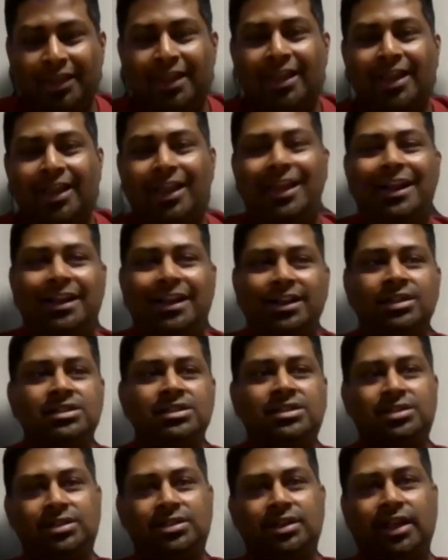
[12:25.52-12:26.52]
It
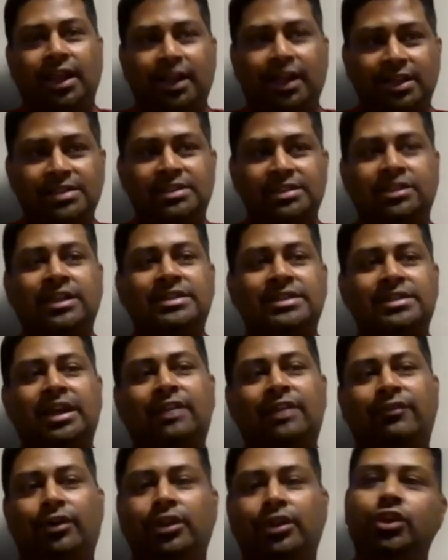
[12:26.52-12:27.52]
is just that
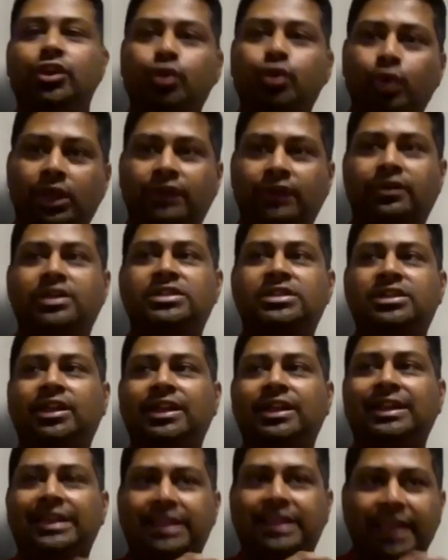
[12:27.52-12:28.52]
for the
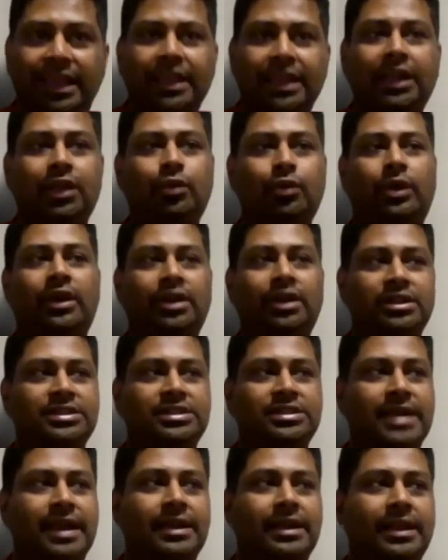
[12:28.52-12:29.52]
university, they need to
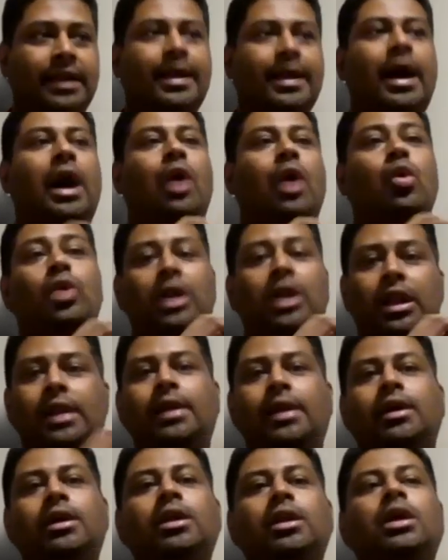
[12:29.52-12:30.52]
understand that how
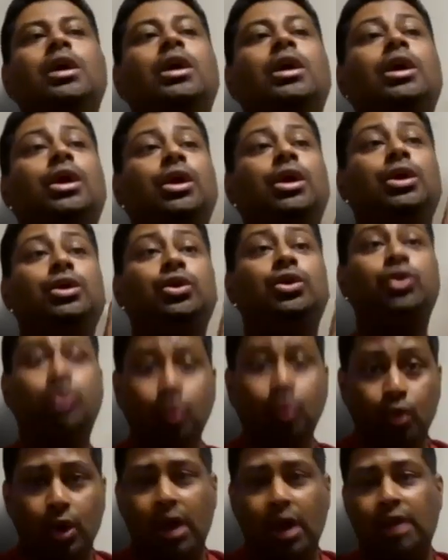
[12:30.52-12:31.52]
clear
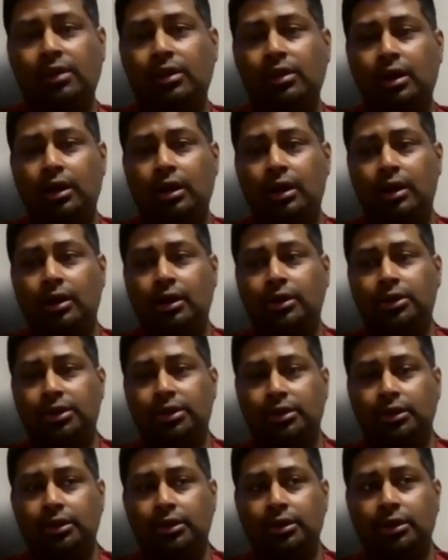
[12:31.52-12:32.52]
you are
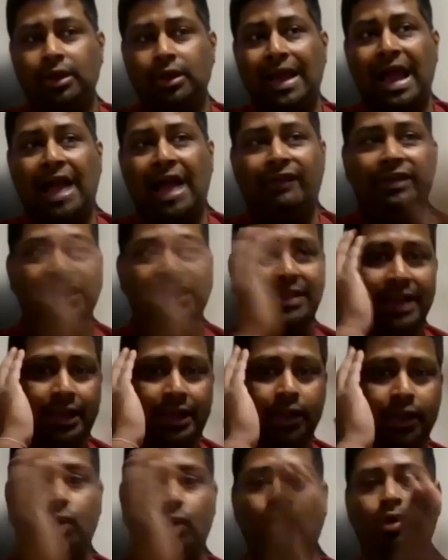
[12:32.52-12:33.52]
having that
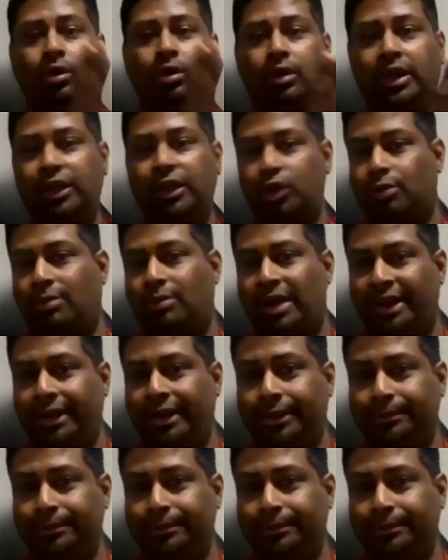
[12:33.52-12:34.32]
goal in your mind.